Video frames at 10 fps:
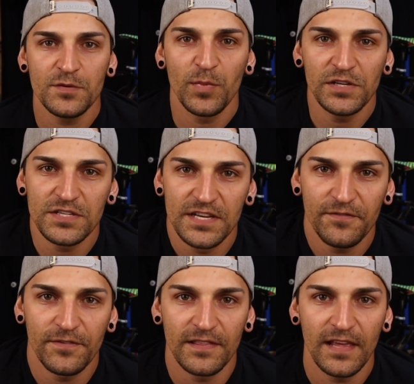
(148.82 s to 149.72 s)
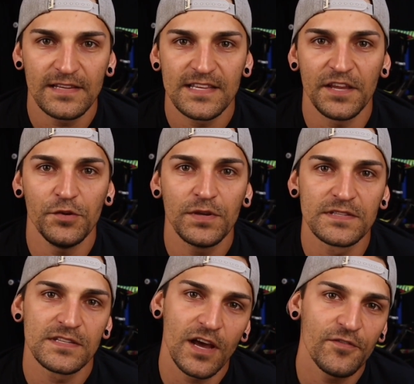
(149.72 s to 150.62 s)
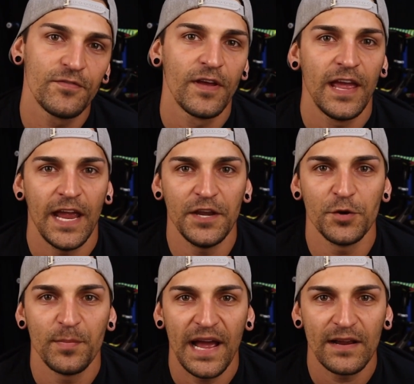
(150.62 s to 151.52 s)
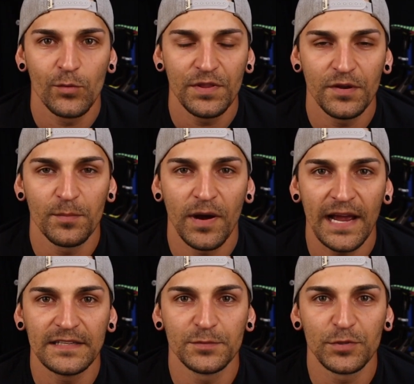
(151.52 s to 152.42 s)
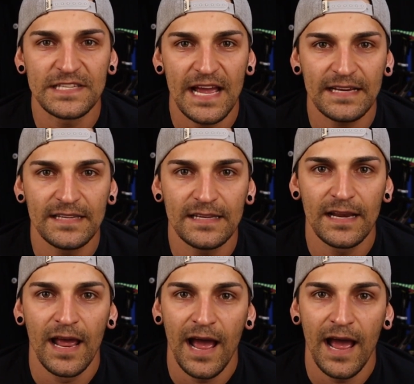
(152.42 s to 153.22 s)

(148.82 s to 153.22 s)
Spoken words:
a bunch of different things that you can stuff in your bag with your bike to protect it.